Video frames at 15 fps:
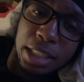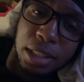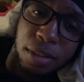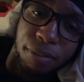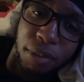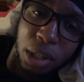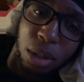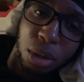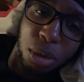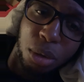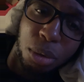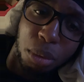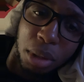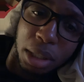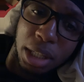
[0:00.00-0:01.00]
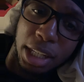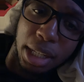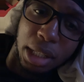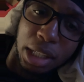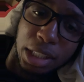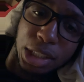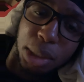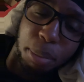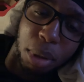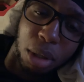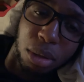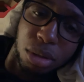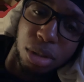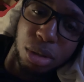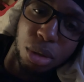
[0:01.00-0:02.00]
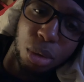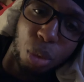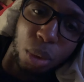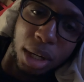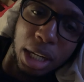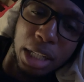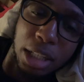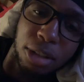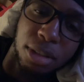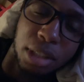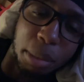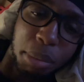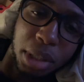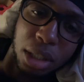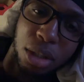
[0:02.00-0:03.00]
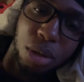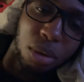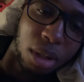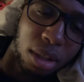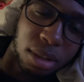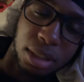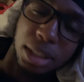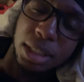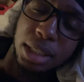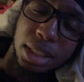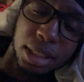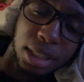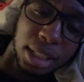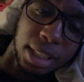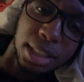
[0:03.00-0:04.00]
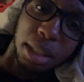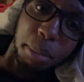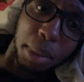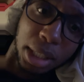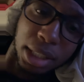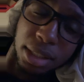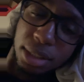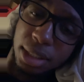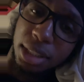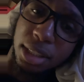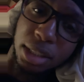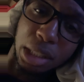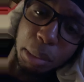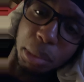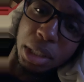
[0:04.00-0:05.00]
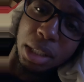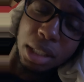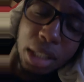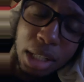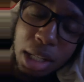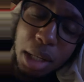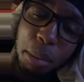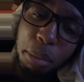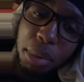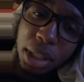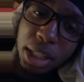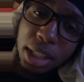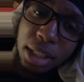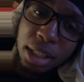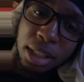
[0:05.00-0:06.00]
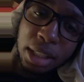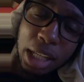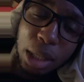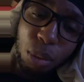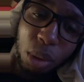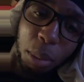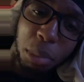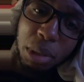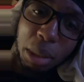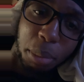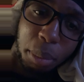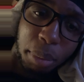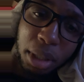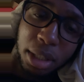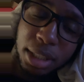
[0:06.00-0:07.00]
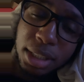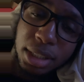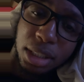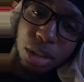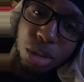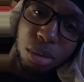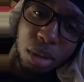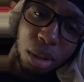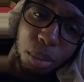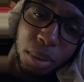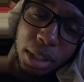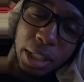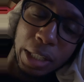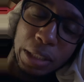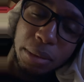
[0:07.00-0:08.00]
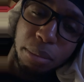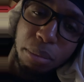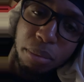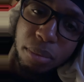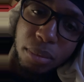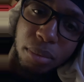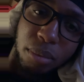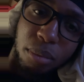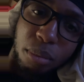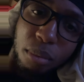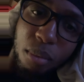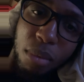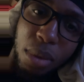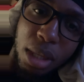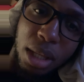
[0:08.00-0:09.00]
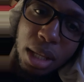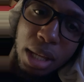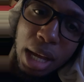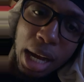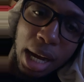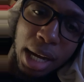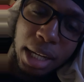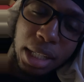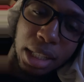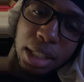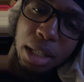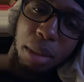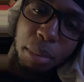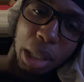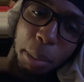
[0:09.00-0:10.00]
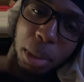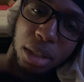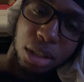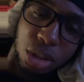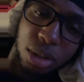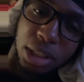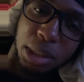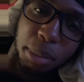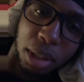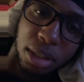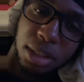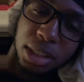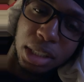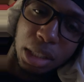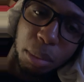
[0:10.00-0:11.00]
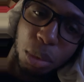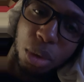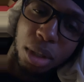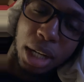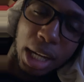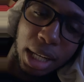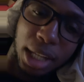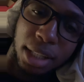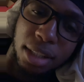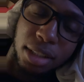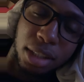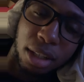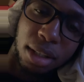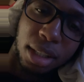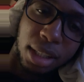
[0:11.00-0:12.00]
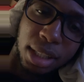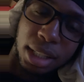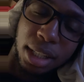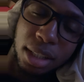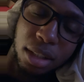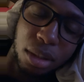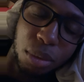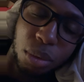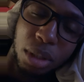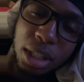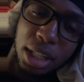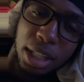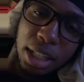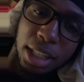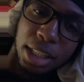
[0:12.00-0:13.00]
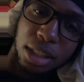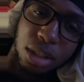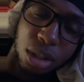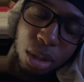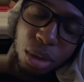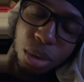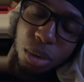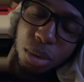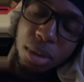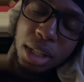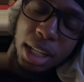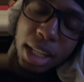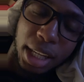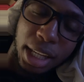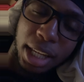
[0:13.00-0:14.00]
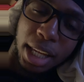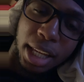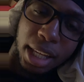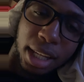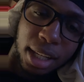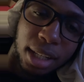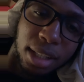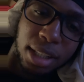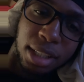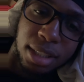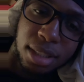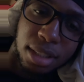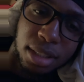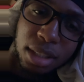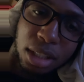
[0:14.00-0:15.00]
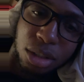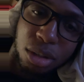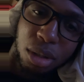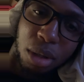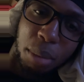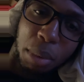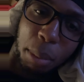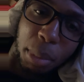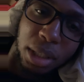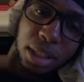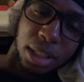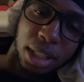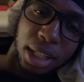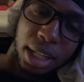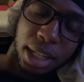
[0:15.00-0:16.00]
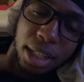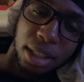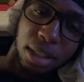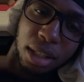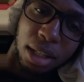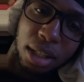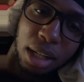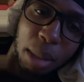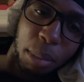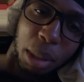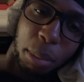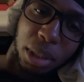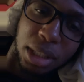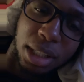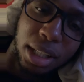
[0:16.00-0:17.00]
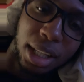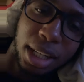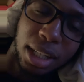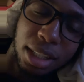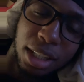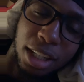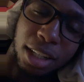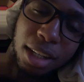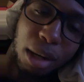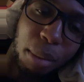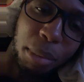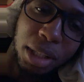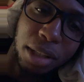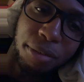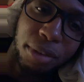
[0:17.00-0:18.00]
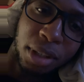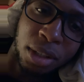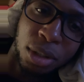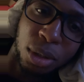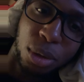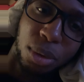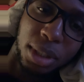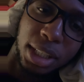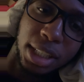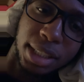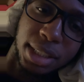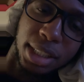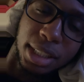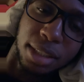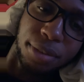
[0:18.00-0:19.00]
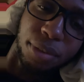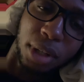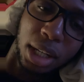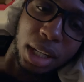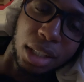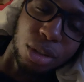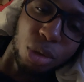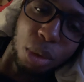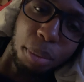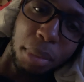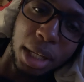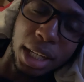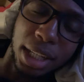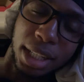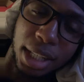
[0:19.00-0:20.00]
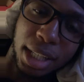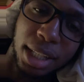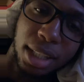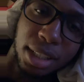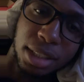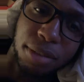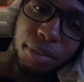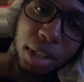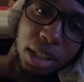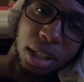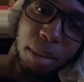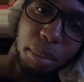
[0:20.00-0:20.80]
faux interpersonal wires are being crossed. It just isn't making sense to me. But they woman up about it and says, you know what? I'm not about to stress about this anymore. I like that y'all are together. It's cool. And Issa says, I'm not about to let a motherfucker who eats his fries with mayonnaise fuck up